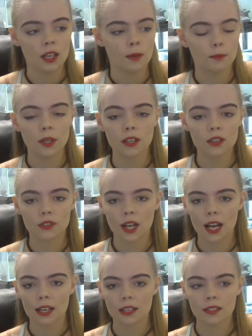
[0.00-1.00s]
bearded
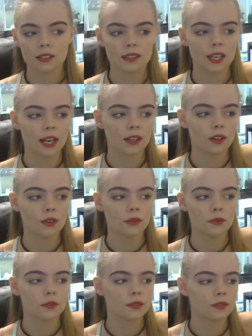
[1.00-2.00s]
dragons,
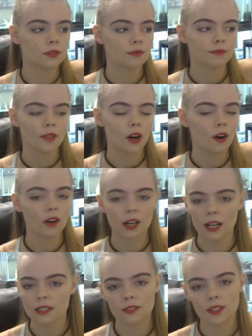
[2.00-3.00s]
geckos, all
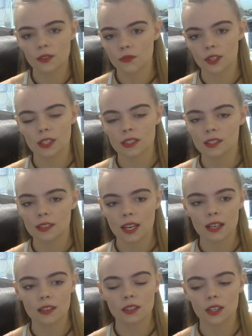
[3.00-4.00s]
kinds of different
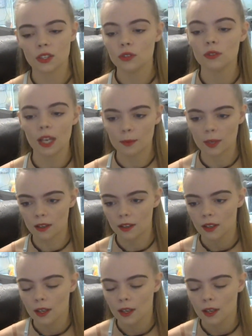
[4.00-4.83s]
snakes, like you name it.